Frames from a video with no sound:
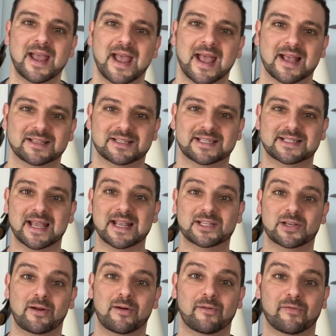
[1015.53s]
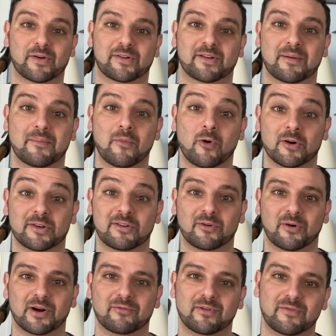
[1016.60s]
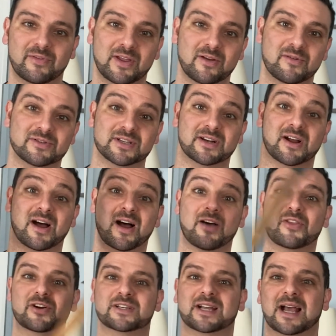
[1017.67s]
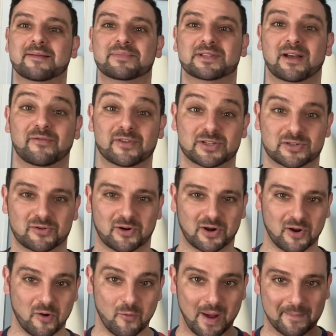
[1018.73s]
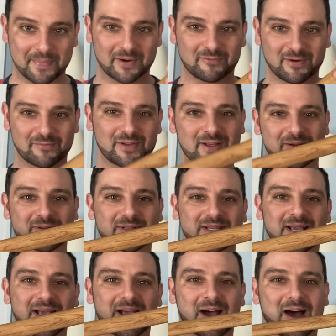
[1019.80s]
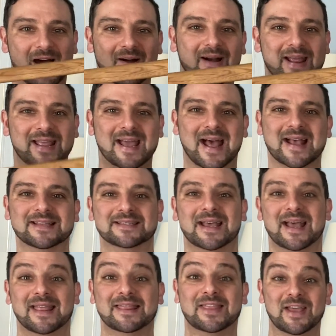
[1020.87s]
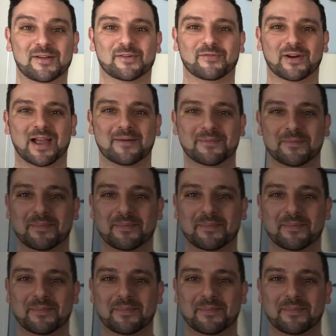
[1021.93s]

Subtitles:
and stay tuned for some more sword reviews and other types of historical weapon reviews. All right, guys, thanks for coming